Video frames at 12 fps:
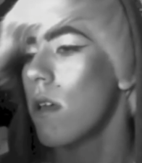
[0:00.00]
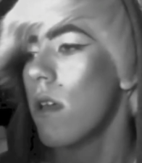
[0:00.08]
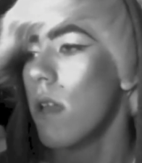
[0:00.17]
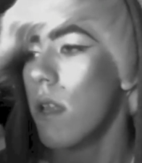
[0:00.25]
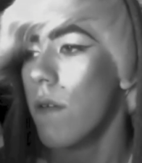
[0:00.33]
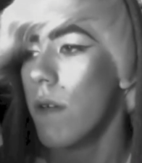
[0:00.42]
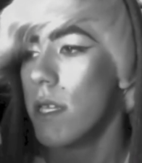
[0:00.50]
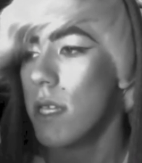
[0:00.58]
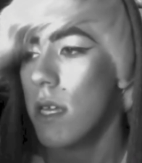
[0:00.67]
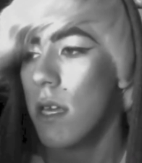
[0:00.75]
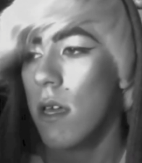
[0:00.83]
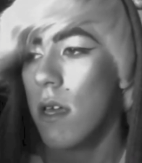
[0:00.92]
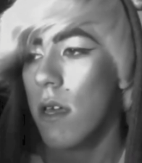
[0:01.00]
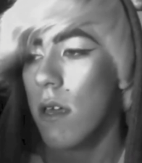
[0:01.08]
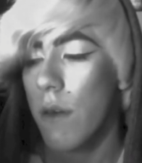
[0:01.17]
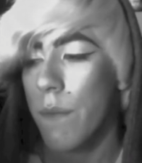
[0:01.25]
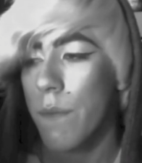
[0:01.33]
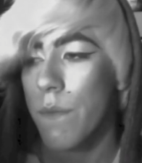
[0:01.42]
Anyways, you
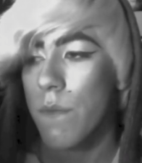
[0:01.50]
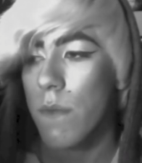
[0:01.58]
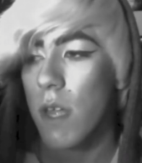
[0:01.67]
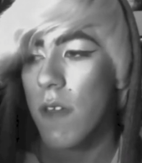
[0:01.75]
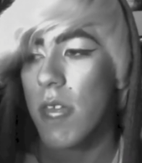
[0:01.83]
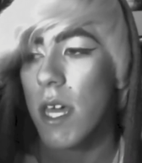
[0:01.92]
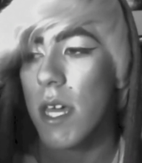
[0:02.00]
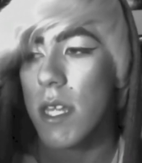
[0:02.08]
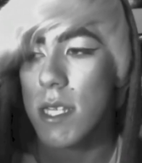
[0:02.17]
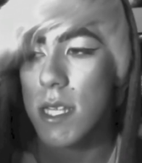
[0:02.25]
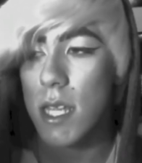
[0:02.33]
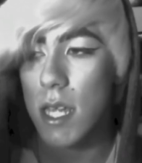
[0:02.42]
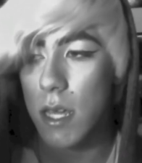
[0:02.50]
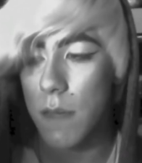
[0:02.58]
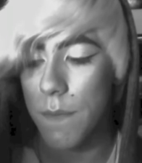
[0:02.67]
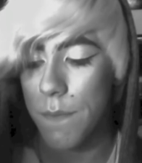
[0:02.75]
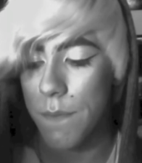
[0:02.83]
know, if they see